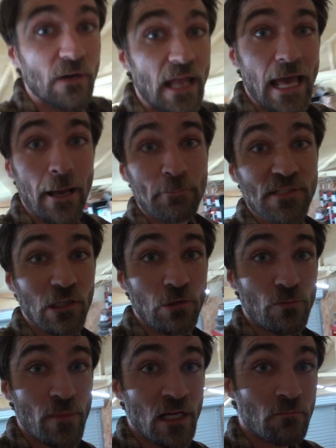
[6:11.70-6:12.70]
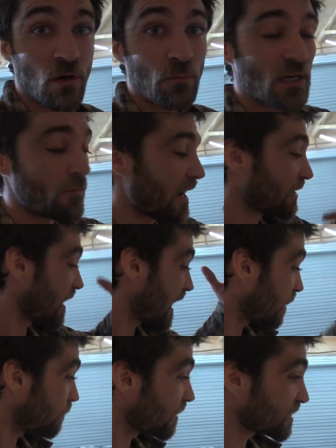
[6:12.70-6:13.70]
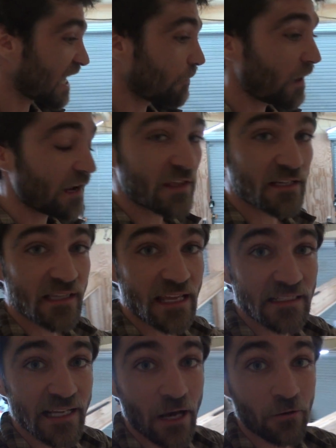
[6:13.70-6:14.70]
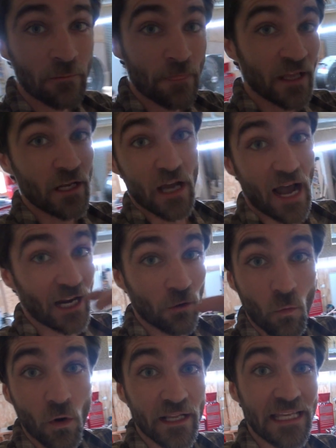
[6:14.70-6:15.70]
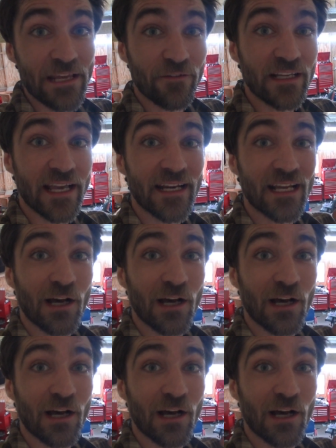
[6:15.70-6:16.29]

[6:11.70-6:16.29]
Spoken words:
an absolute minimum no matter how much I weigh this thing down. I don't want it even getting